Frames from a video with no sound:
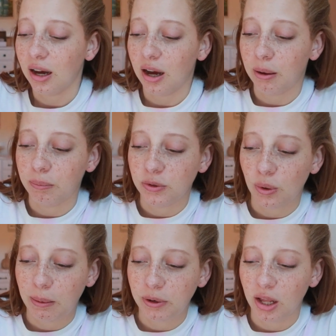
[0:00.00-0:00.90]
um,
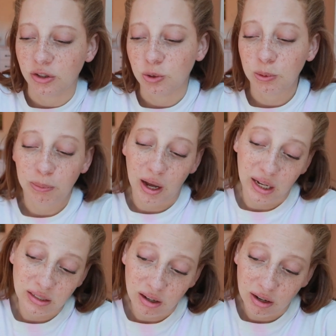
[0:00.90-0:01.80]
so I'm not super
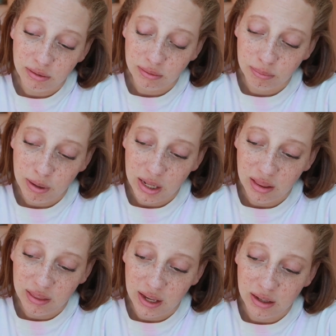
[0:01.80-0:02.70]
behind on
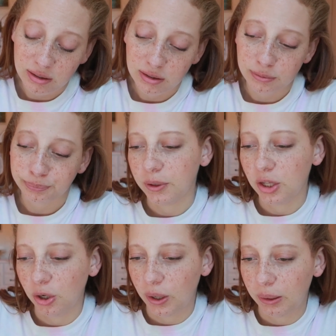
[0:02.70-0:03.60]
many things, but
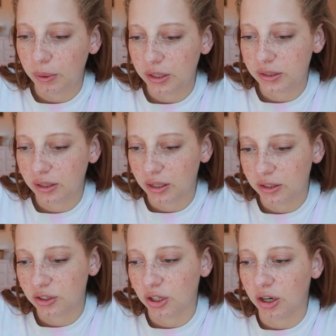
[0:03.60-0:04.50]
you know, I was
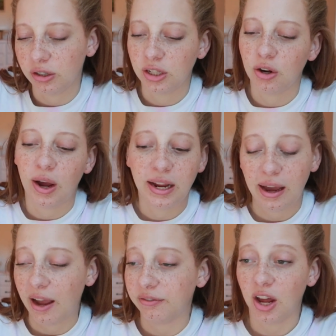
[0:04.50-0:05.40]
gonna start, you know, I,
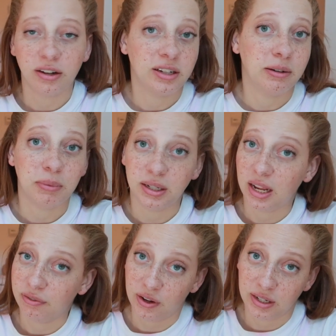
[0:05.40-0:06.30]
I've not done
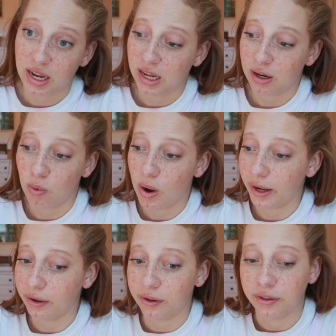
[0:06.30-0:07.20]
Monday Fun Day in a
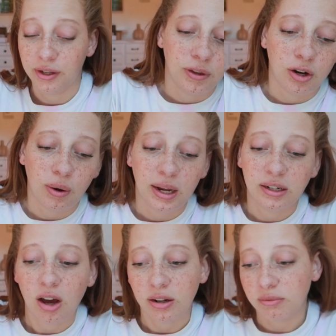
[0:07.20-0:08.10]
while. You know, I
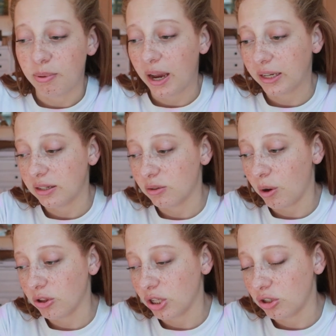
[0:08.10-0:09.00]
had gotten back into
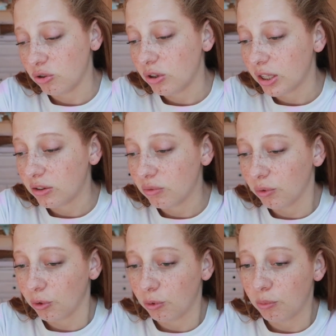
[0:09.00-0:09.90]
watching Two Kids
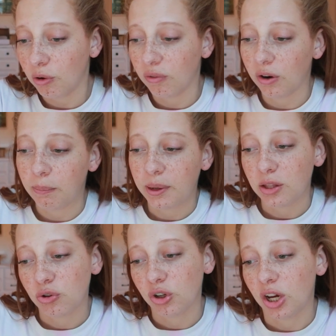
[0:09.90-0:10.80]
Room over on
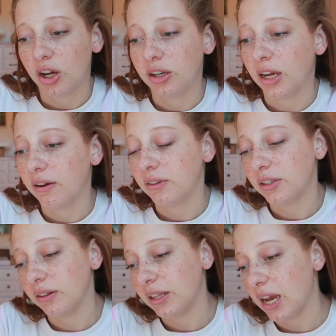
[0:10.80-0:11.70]
Patreon. I haven't done